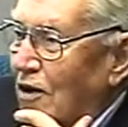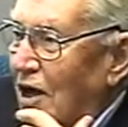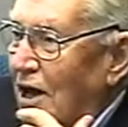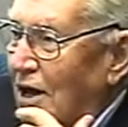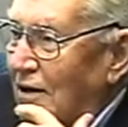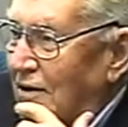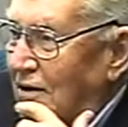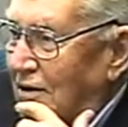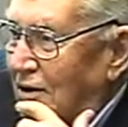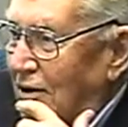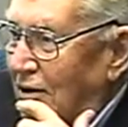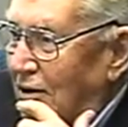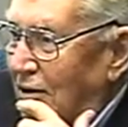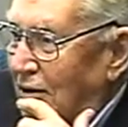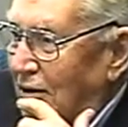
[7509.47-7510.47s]
for that,
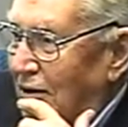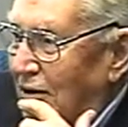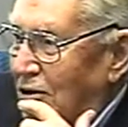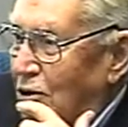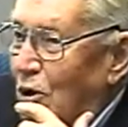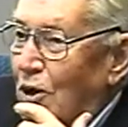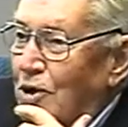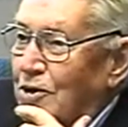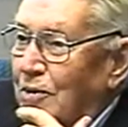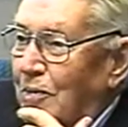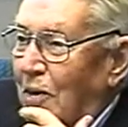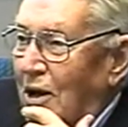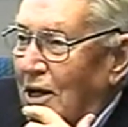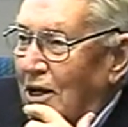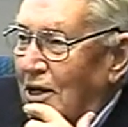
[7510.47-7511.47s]
Georgia
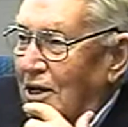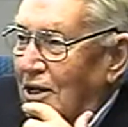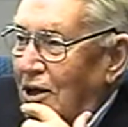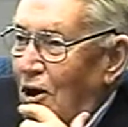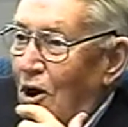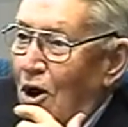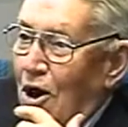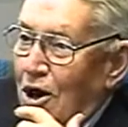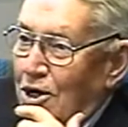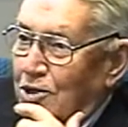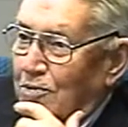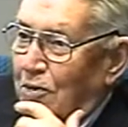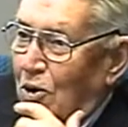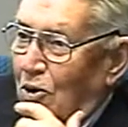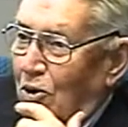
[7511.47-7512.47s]
played in the
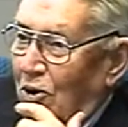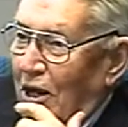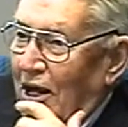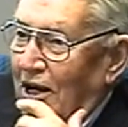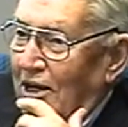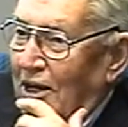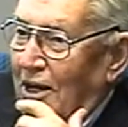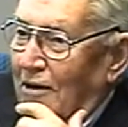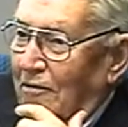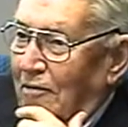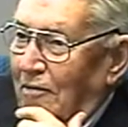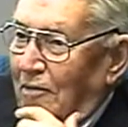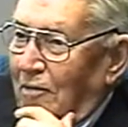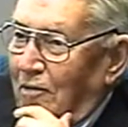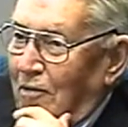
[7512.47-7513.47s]
Orange Bowl that year
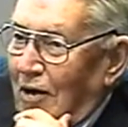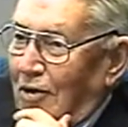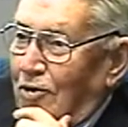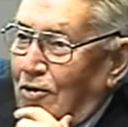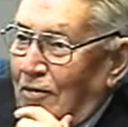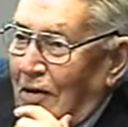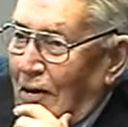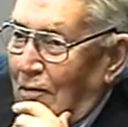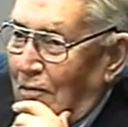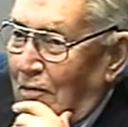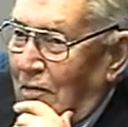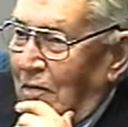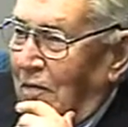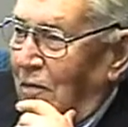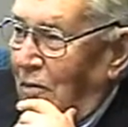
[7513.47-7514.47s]

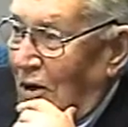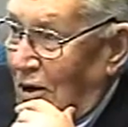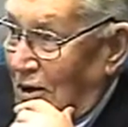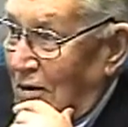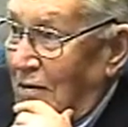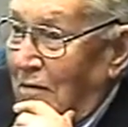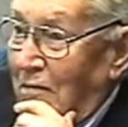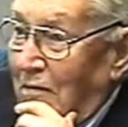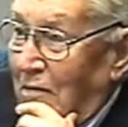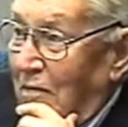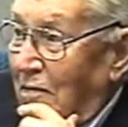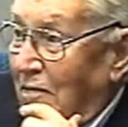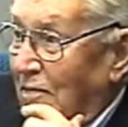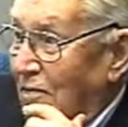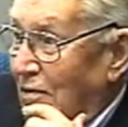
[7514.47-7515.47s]
and won the
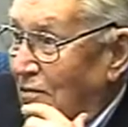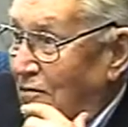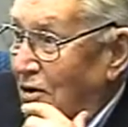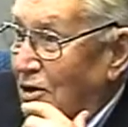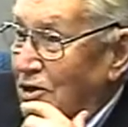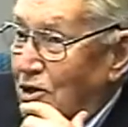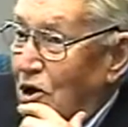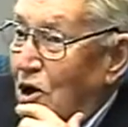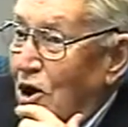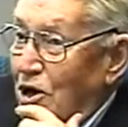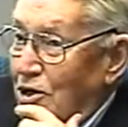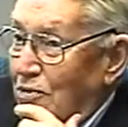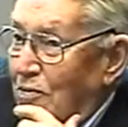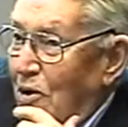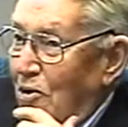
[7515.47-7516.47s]
first
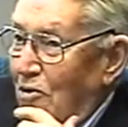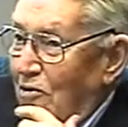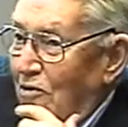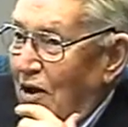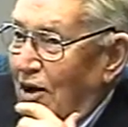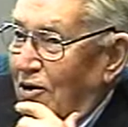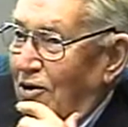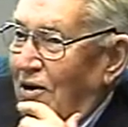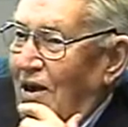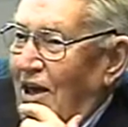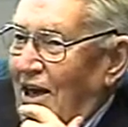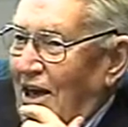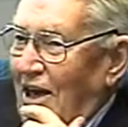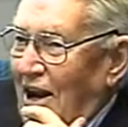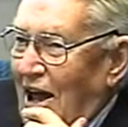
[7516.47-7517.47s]
Orange Bowl victory.
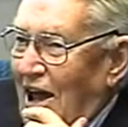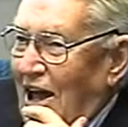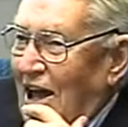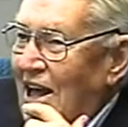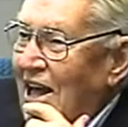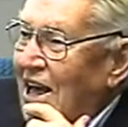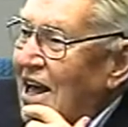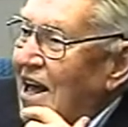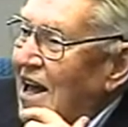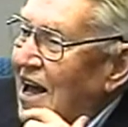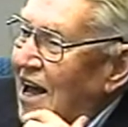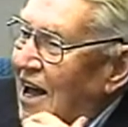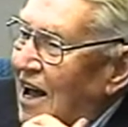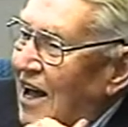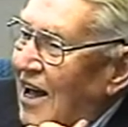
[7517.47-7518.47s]

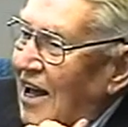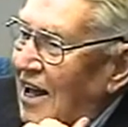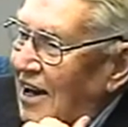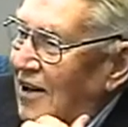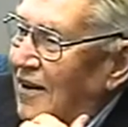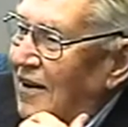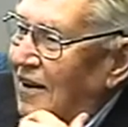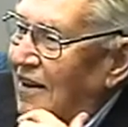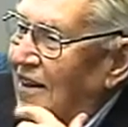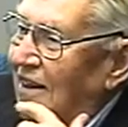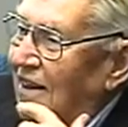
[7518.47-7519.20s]
I